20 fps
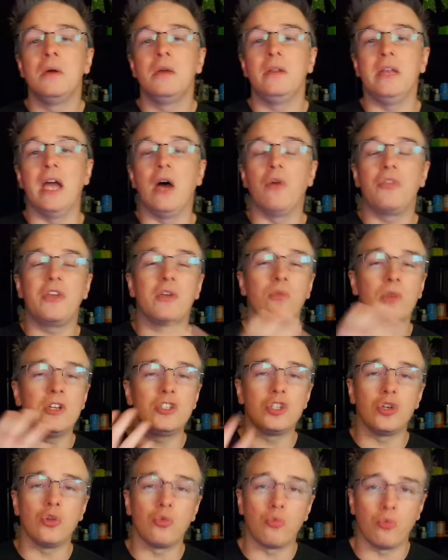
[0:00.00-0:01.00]
Now, the
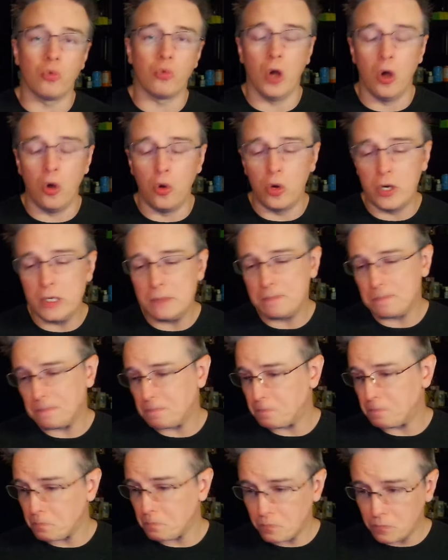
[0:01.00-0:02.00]
original Rogue
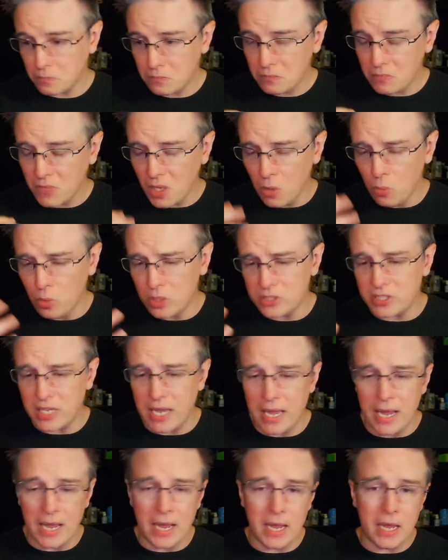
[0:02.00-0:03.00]
was
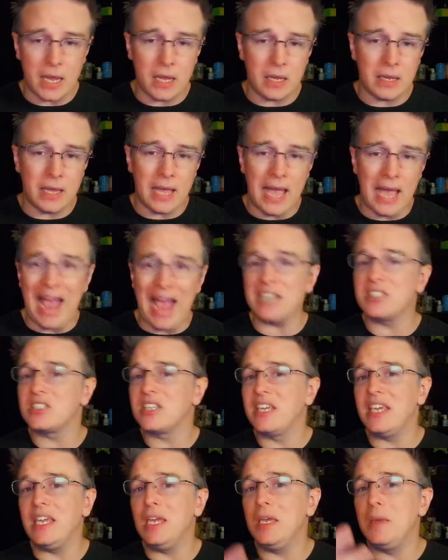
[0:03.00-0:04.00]
a
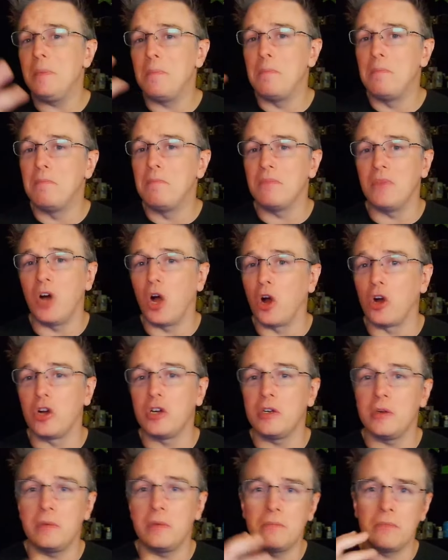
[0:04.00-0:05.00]
ASCII
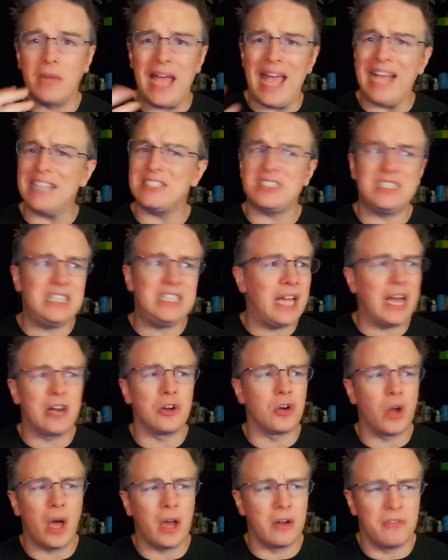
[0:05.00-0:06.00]
art, ASCII, I
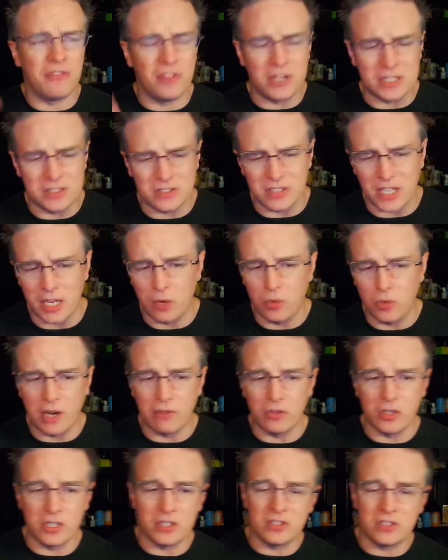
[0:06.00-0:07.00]
don't know how to fucking say it,
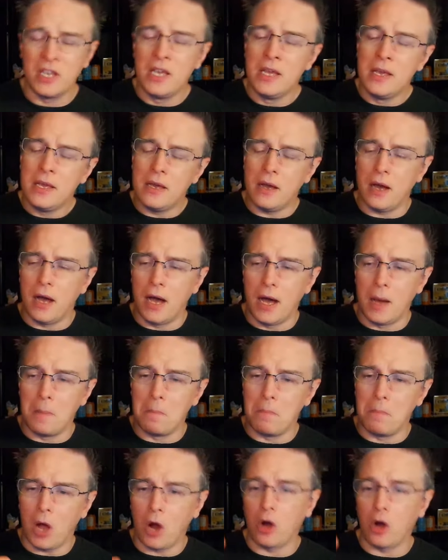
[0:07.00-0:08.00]
whatever it is,
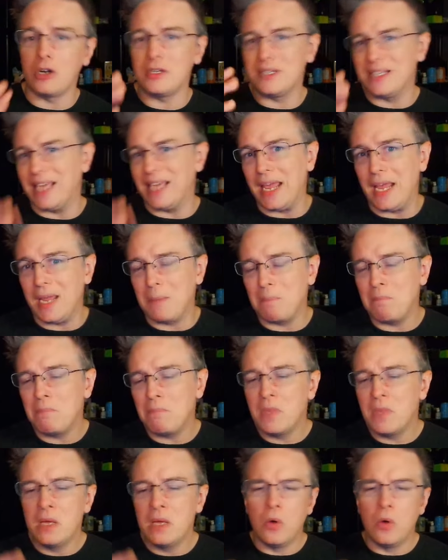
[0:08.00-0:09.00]
um, art game
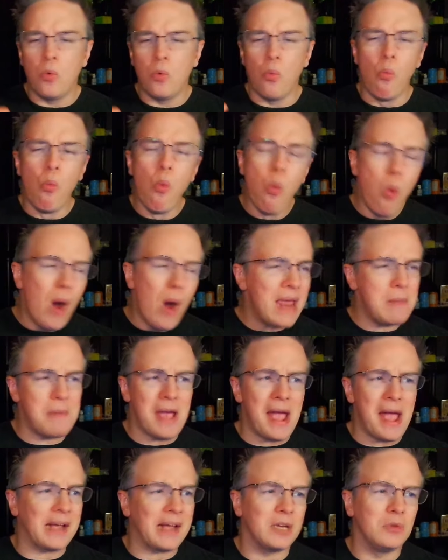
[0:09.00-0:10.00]
way
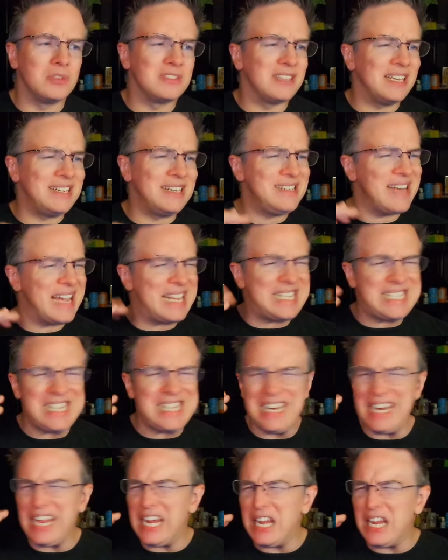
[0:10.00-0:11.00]
back. It was like
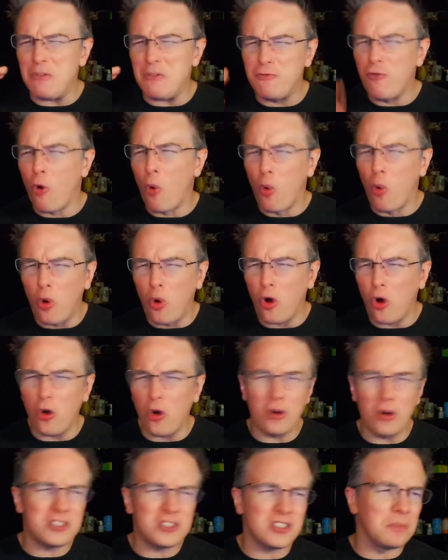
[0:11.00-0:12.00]
1984
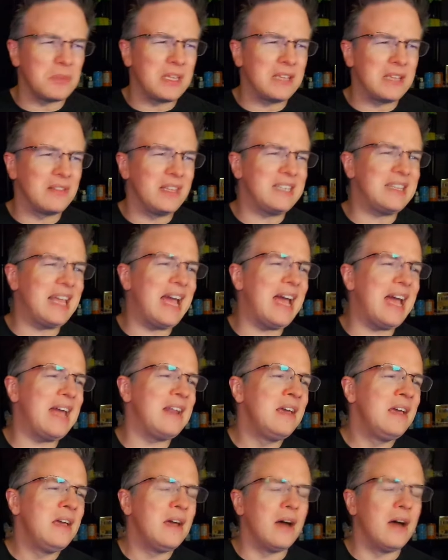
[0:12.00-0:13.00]
or something like that.
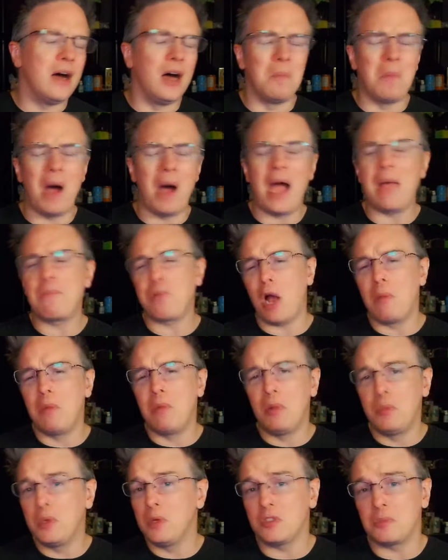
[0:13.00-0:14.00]
Um, I
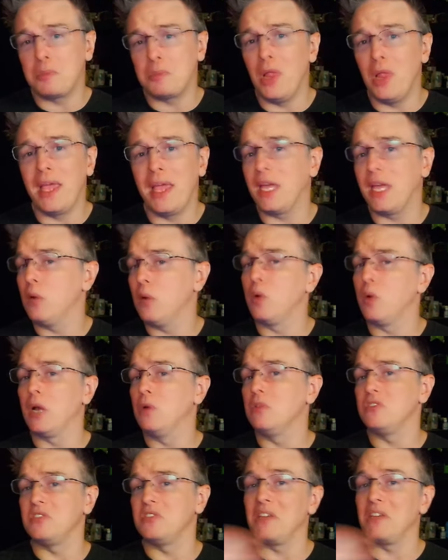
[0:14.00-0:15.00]
probably was playing it when I
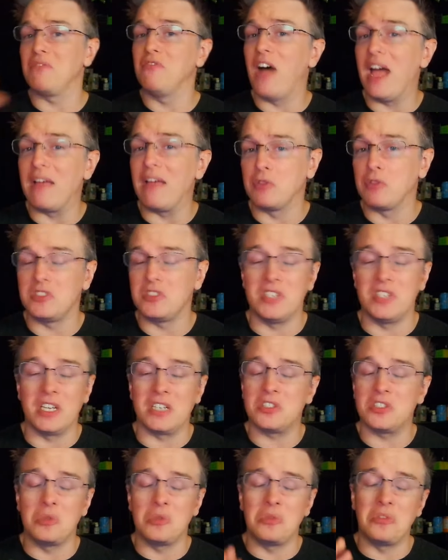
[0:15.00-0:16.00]
was like five or
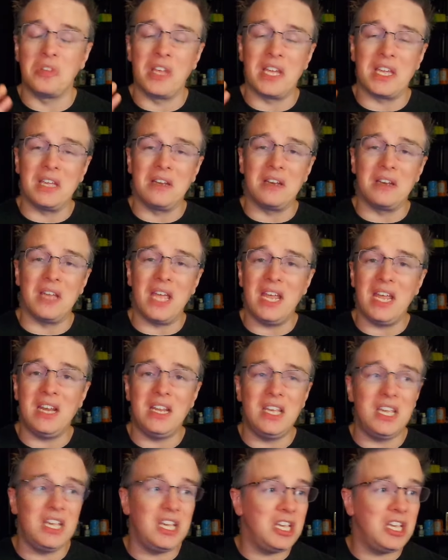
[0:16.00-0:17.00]
six, so I'm like in
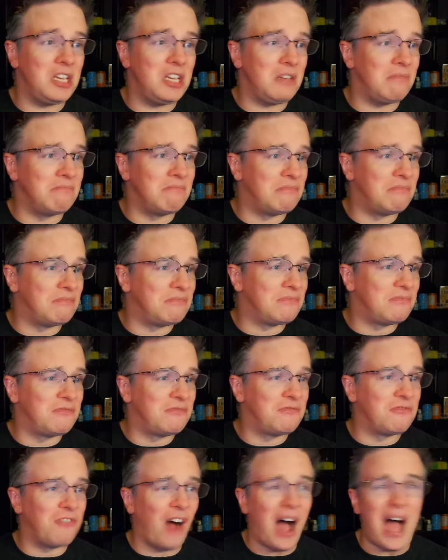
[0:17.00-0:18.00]

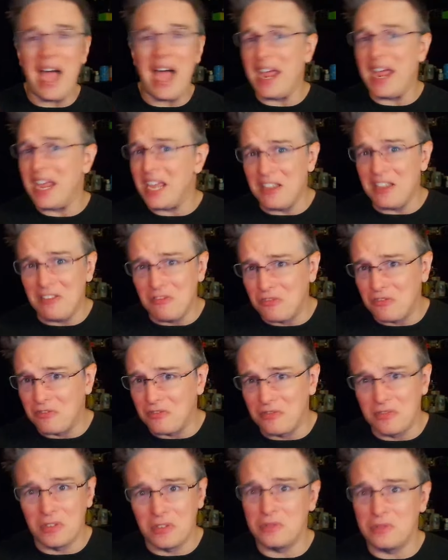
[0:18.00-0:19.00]
85
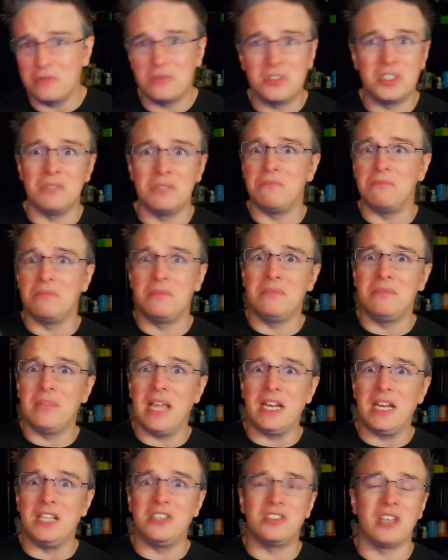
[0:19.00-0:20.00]
to
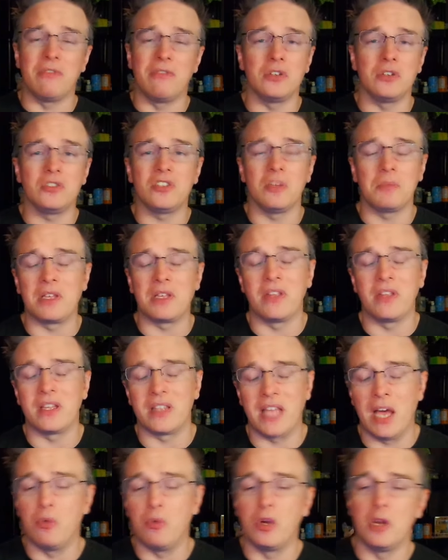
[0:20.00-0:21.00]
87 or something like
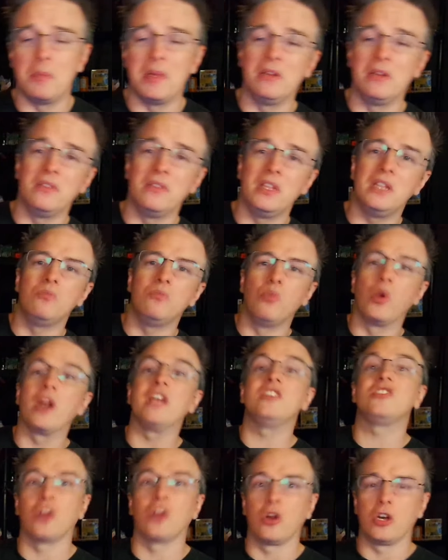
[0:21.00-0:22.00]
that would have been the, when I
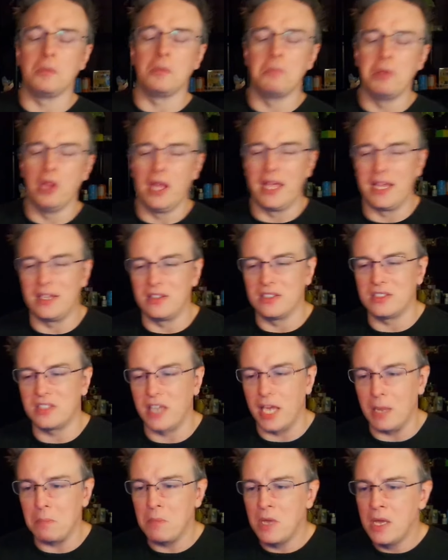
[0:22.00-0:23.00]
started playing this
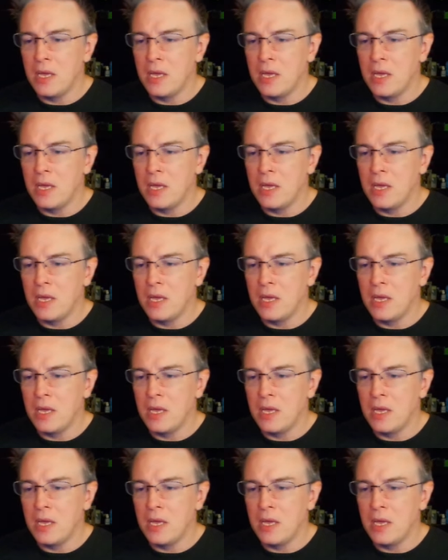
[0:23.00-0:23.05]
game.